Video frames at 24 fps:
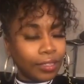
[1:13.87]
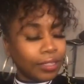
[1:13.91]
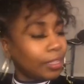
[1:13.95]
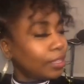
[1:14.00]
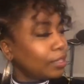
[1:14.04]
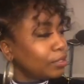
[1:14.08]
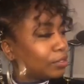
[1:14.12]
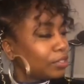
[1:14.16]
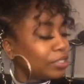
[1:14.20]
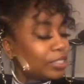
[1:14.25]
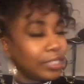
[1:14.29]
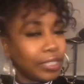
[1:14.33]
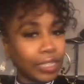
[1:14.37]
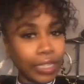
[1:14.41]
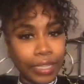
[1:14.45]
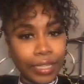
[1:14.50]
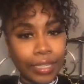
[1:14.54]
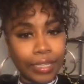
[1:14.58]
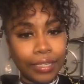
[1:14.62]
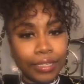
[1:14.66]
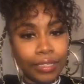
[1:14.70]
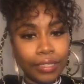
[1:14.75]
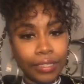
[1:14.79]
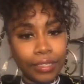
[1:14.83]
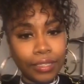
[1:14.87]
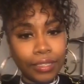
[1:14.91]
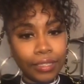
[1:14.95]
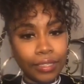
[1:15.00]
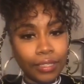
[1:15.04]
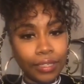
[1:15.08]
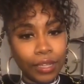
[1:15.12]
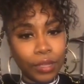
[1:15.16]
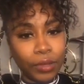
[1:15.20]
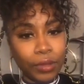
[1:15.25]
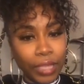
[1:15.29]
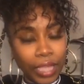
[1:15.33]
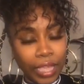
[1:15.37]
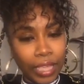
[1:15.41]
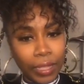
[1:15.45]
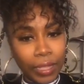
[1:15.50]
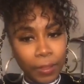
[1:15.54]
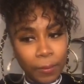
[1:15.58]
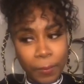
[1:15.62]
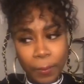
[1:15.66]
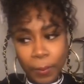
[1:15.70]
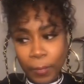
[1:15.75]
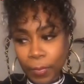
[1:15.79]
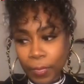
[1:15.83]
oh shit, okay.
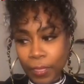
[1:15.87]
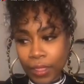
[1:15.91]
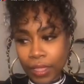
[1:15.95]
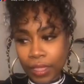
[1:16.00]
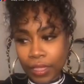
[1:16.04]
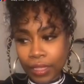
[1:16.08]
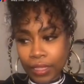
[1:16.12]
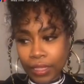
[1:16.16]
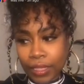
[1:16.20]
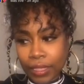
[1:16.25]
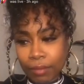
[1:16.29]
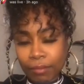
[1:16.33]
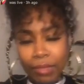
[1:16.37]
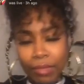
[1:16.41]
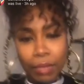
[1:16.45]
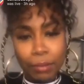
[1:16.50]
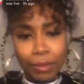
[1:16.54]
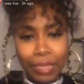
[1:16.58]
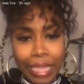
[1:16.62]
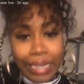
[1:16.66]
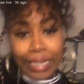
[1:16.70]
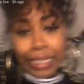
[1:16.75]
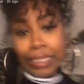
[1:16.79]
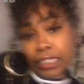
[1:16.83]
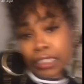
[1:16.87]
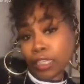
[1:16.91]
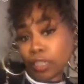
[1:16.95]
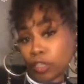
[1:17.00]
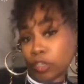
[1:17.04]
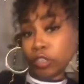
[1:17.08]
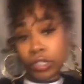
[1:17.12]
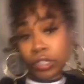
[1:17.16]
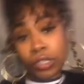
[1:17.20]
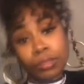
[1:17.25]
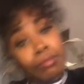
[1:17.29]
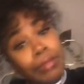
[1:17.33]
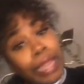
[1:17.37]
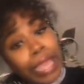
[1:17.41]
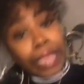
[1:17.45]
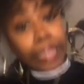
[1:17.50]
Maybe I need to learn some dance